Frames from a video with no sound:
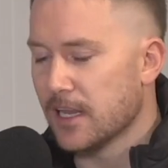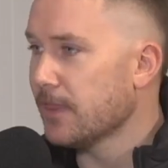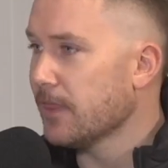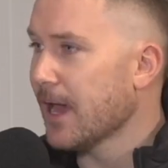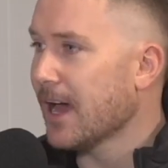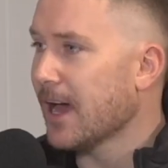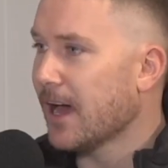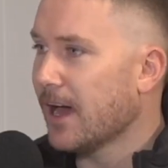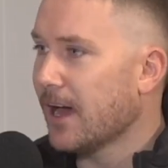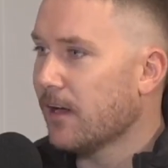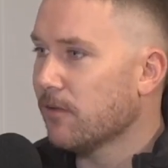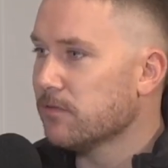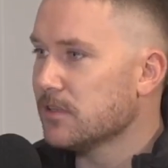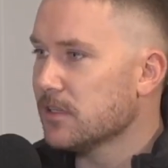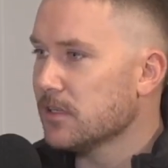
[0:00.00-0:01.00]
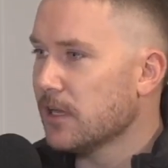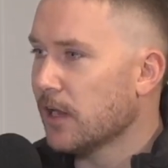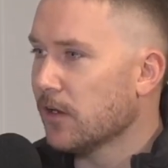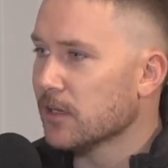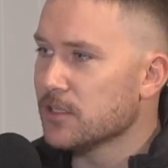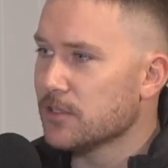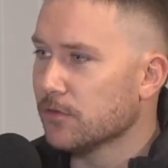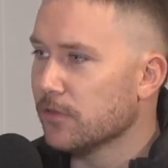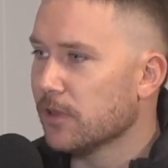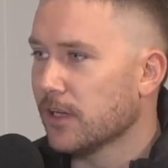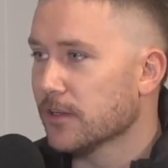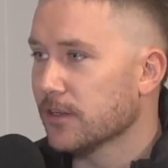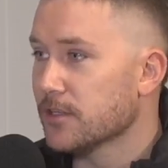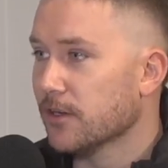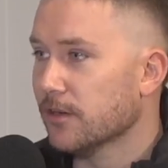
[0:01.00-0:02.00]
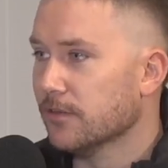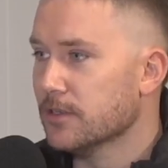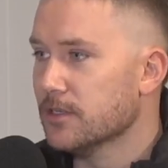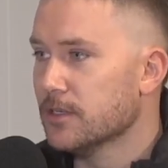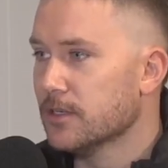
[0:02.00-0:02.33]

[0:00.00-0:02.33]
that halved, and I still think it's overs.